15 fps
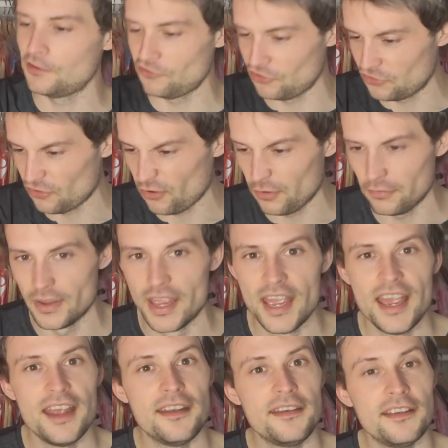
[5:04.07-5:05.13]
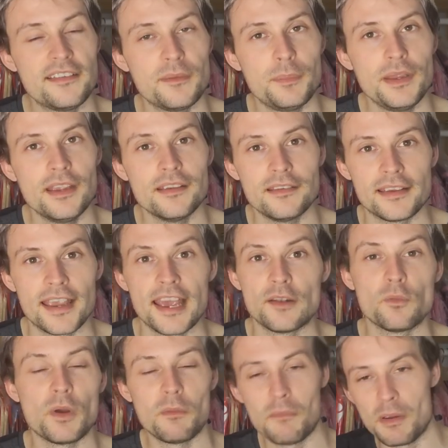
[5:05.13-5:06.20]
then just sort of disappears
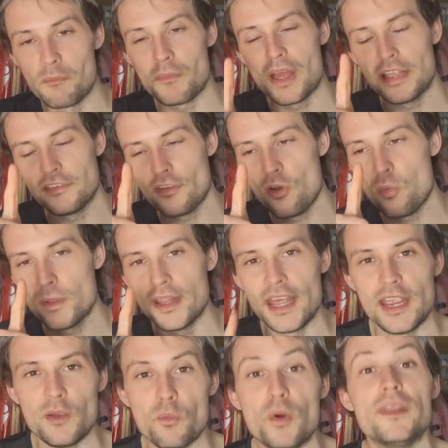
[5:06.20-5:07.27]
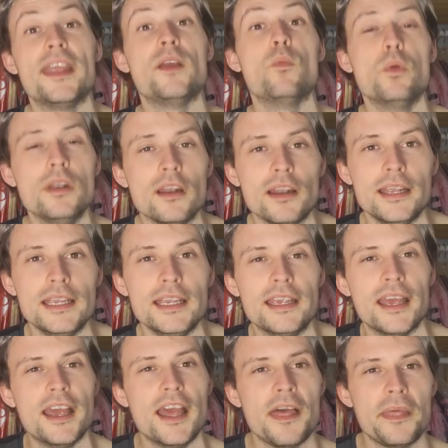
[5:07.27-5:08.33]
again. Well, I remember I saw when they when they won
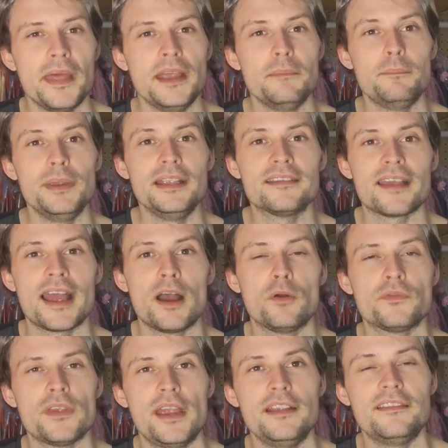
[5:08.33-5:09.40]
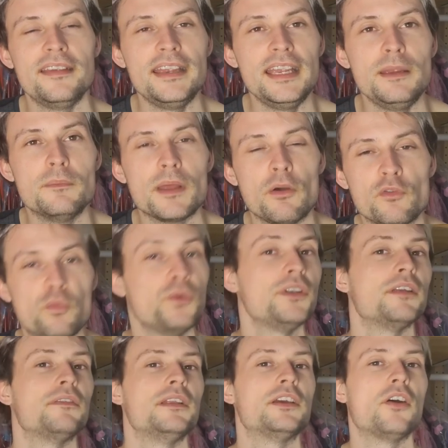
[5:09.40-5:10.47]
league, they beat out a team that was
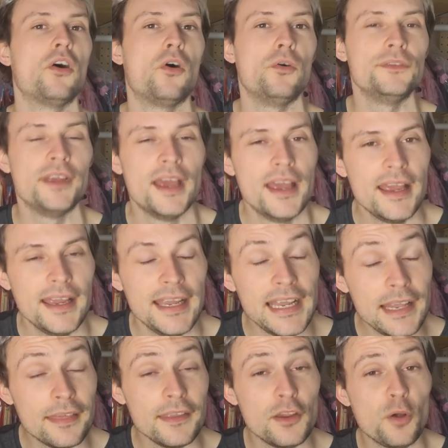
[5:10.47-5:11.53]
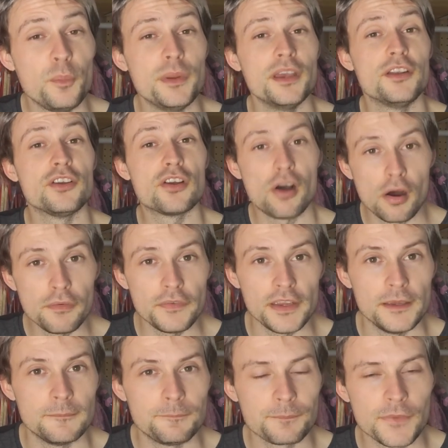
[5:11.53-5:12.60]
wonderfully called Ethiopian
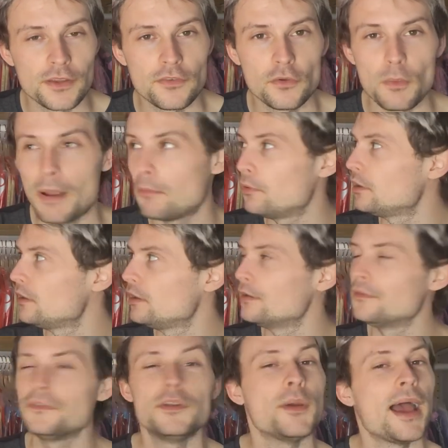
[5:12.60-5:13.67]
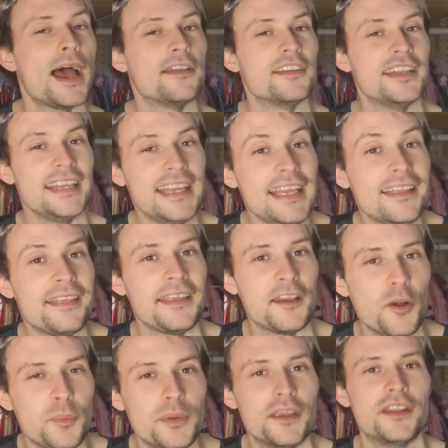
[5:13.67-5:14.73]
Coffee. So I would love to add an
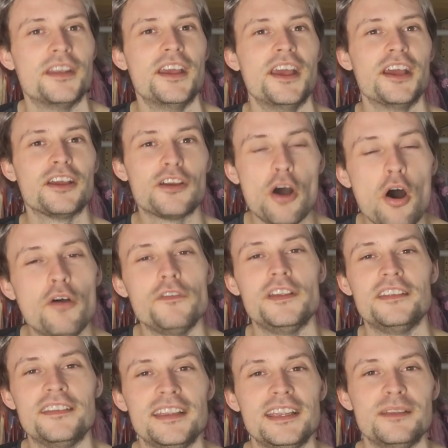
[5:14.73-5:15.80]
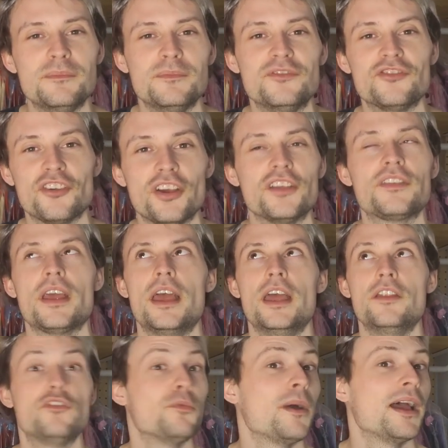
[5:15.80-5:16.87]
Ethiopian coffee team shirt
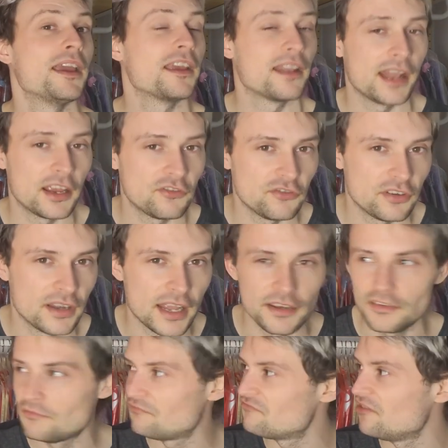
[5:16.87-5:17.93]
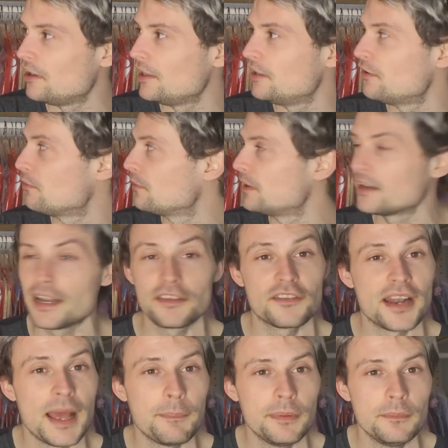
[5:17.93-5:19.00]
to my collection. I really don't think that's
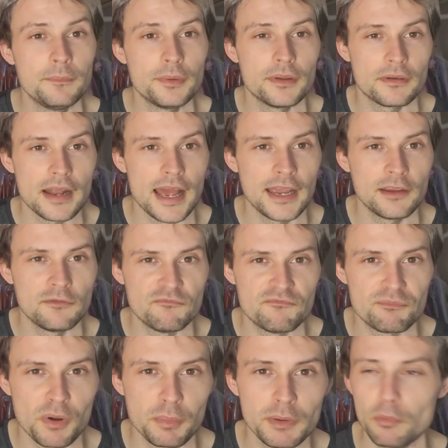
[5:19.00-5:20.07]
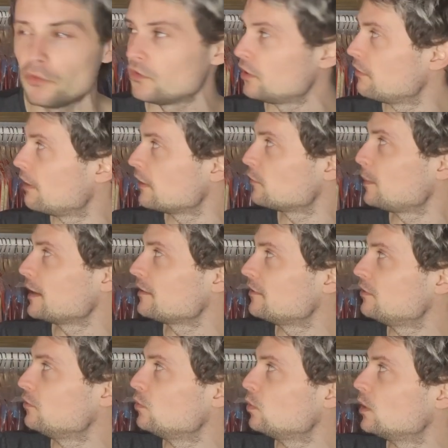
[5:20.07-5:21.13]
going to happen, but I probably wasn't going to expect
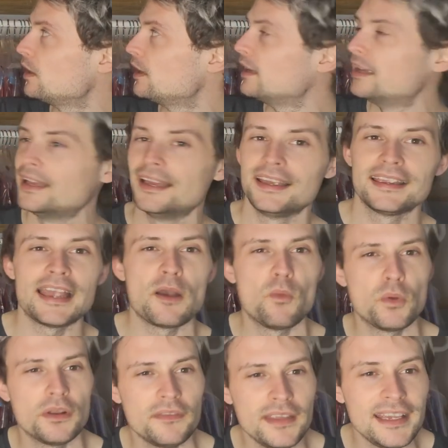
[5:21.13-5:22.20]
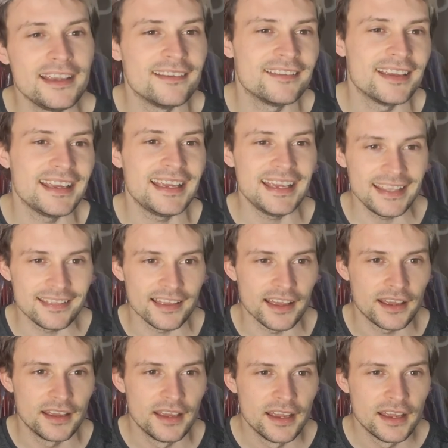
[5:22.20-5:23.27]
to uh, get one of these either.